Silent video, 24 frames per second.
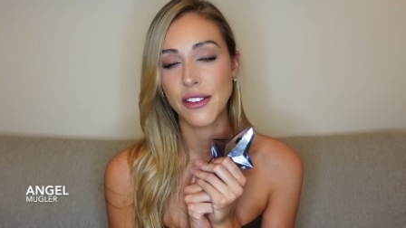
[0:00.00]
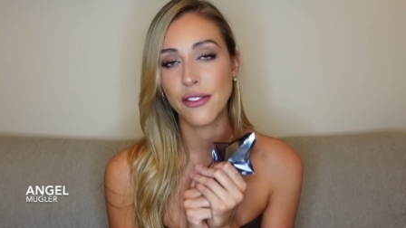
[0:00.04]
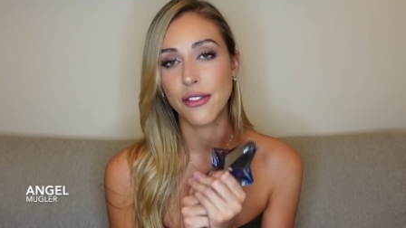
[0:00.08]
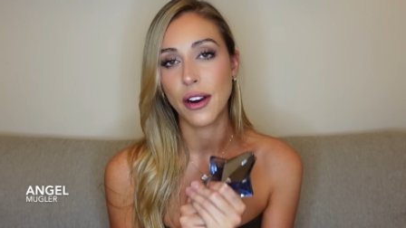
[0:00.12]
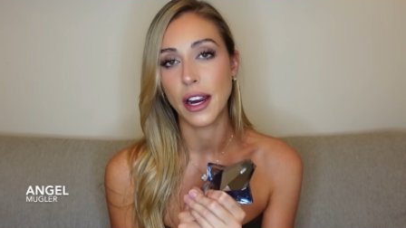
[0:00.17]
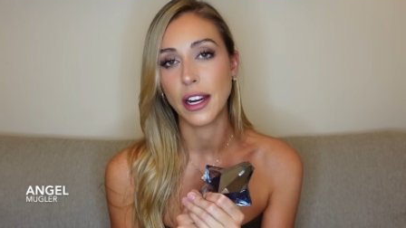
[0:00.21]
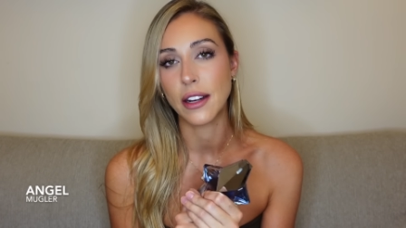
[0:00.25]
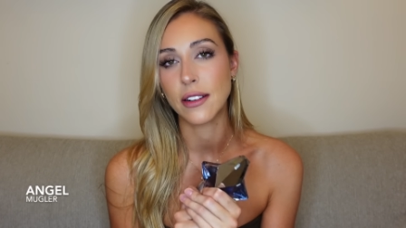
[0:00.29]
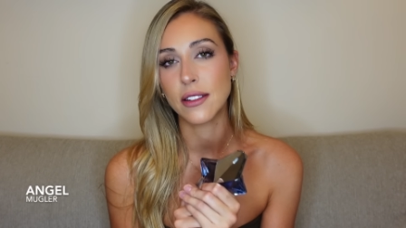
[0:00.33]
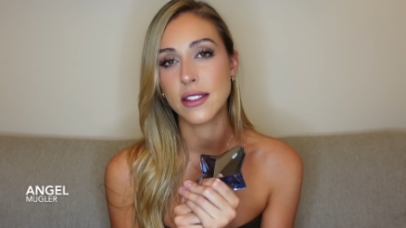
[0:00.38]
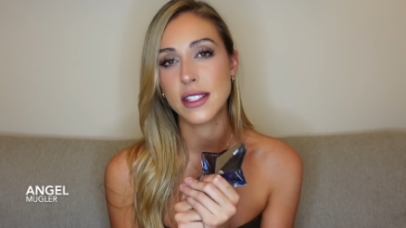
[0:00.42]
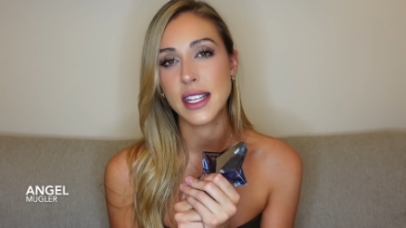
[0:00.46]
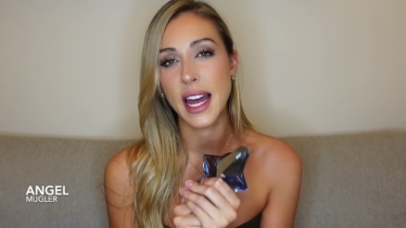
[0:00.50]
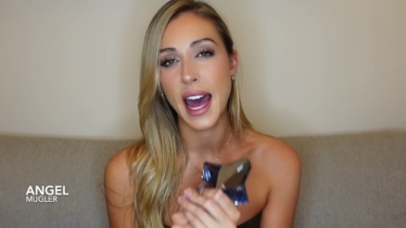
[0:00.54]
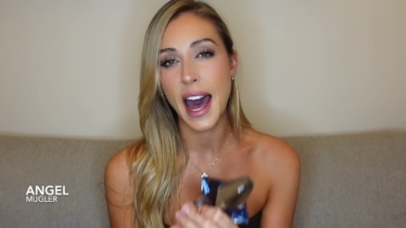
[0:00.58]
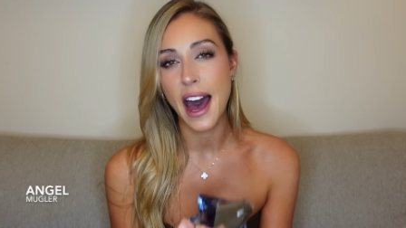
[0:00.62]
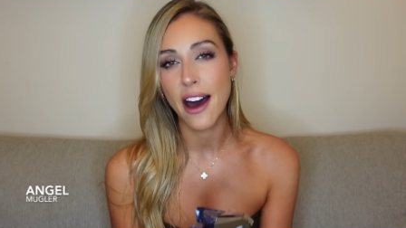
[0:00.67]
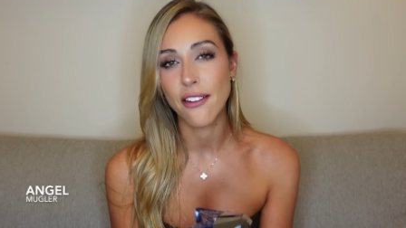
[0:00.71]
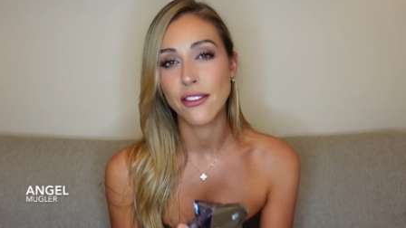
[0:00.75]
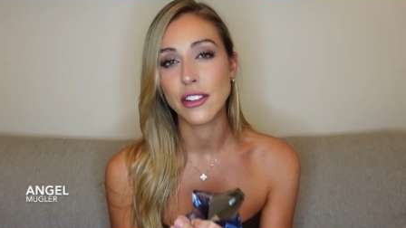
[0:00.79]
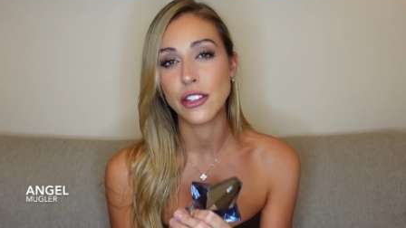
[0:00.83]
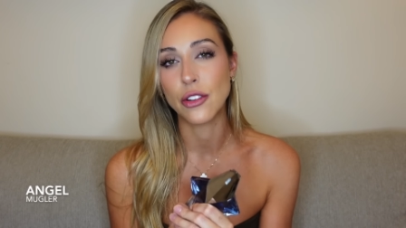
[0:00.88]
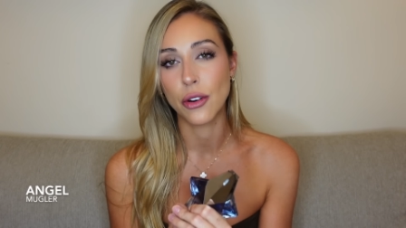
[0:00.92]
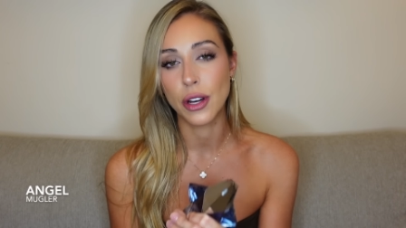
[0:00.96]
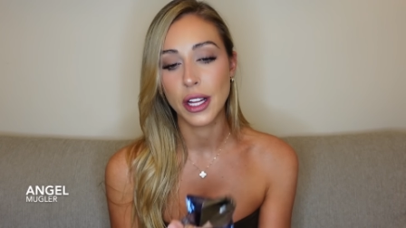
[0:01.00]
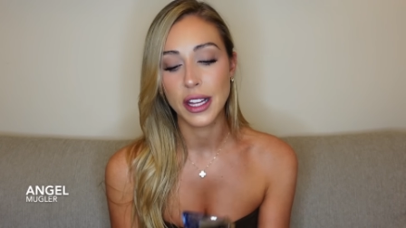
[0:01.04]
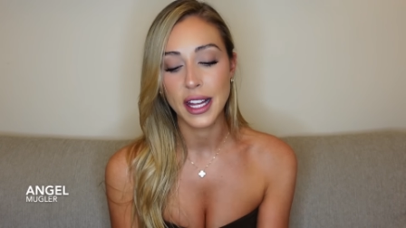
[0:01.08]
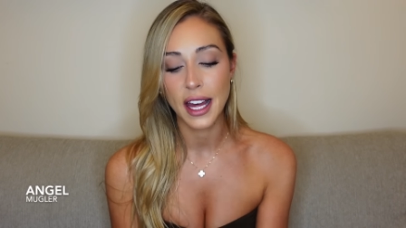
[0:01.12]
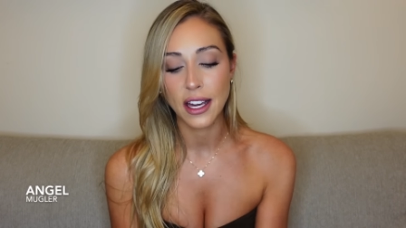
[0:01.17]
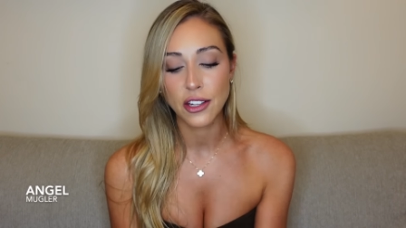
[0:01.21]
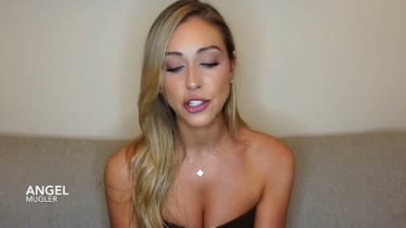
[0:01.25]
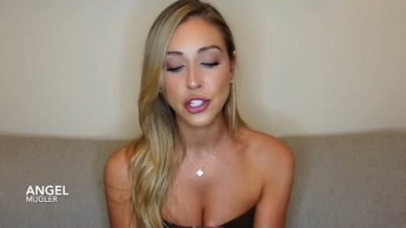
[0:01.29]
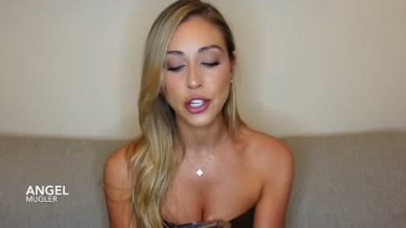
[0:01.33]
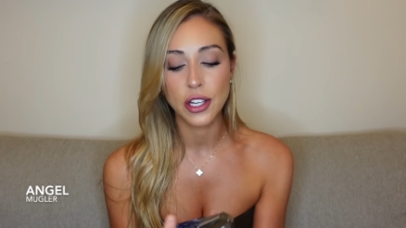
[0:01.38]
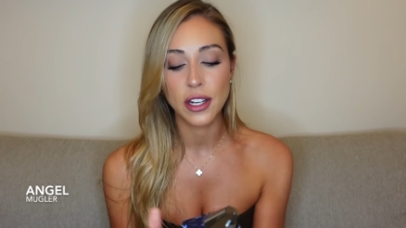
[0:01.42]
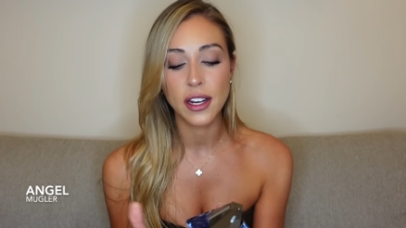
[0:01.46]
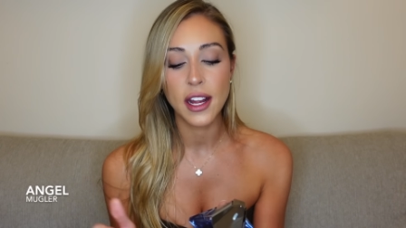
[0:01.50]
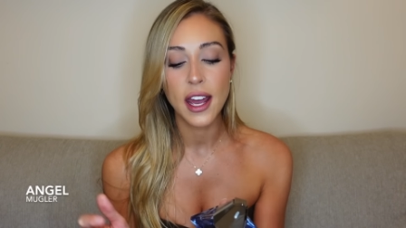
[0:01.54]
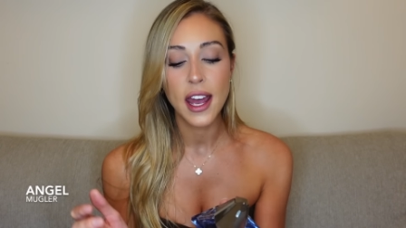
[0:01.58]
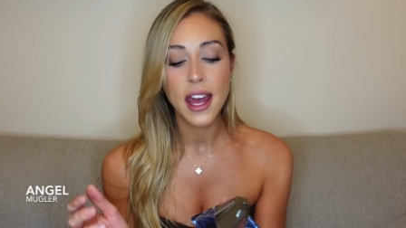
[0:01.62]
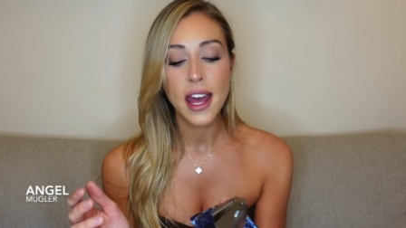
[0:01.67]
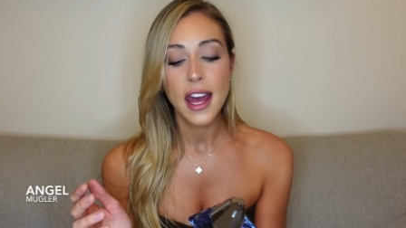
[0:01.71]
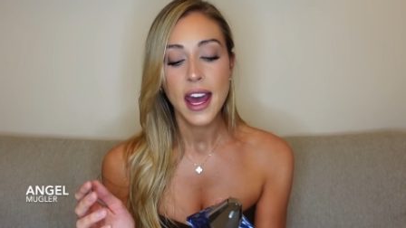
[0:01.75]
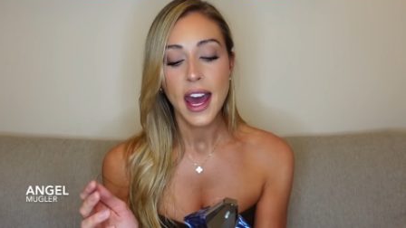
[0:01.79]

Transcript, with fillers: fragrance to have in your collection,